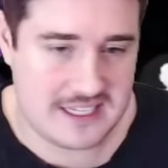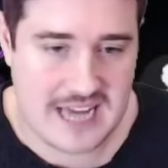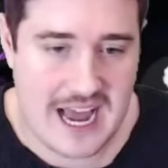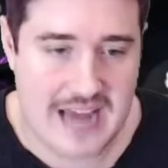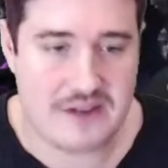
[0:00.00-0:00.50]

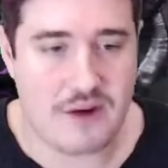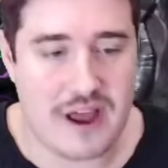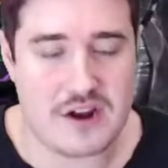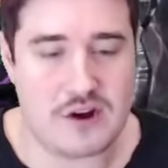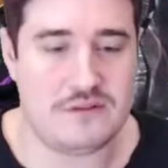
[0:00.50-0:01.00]
hiding
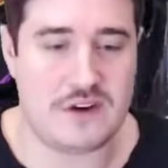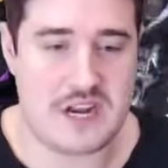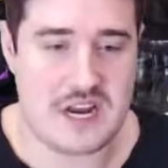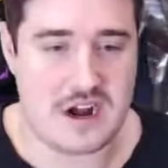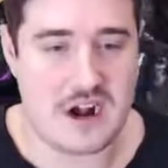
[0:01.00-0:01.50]
right over
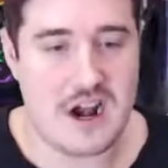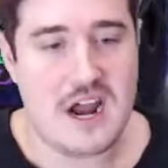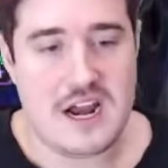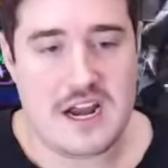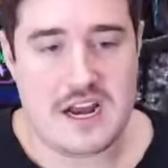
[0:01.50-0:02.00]
here
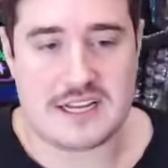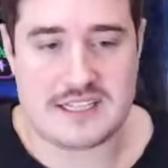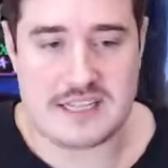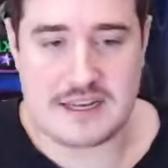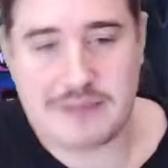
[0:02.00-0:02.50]
here you can
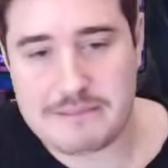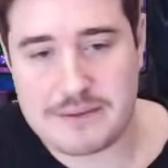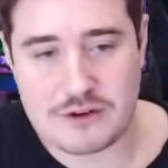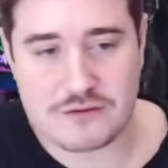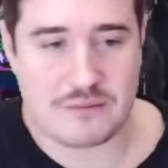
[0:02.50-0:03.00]
see my
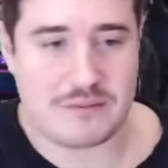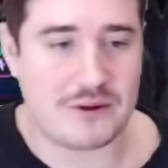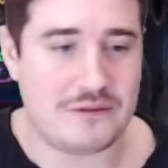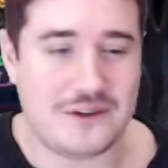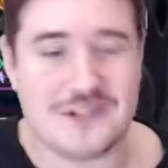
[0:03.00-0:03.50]
beautiful,
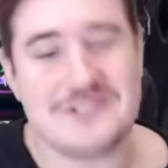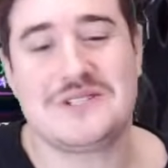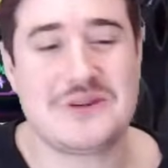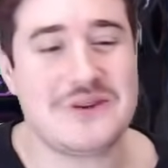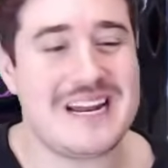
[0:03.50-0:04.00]
beautiful
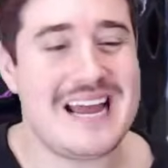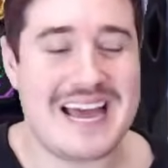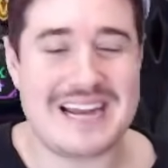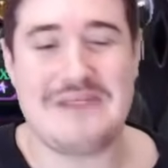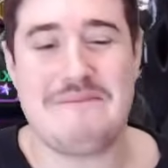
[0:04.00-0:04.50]

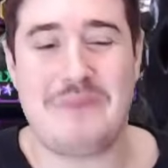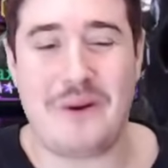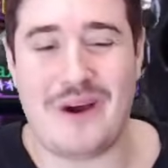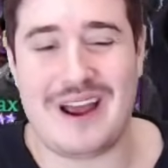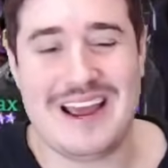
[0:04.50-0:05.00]
twin-headed
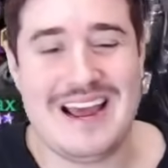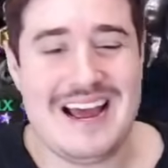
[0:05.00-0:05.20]
boy.